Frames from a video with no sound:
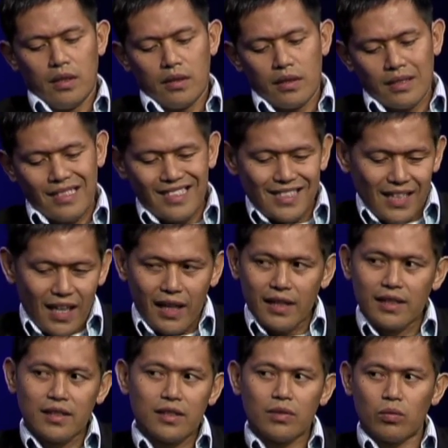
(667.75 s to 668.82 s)
the
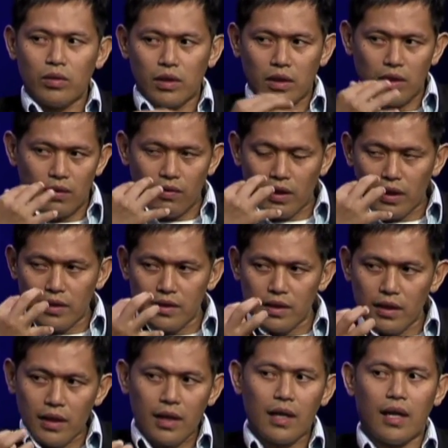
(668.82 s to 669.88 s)
sight, what you can
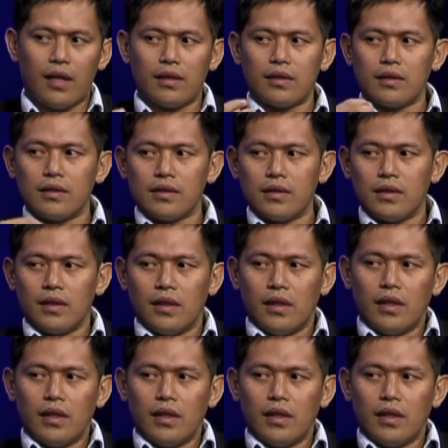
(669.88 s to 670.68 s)
see the colors,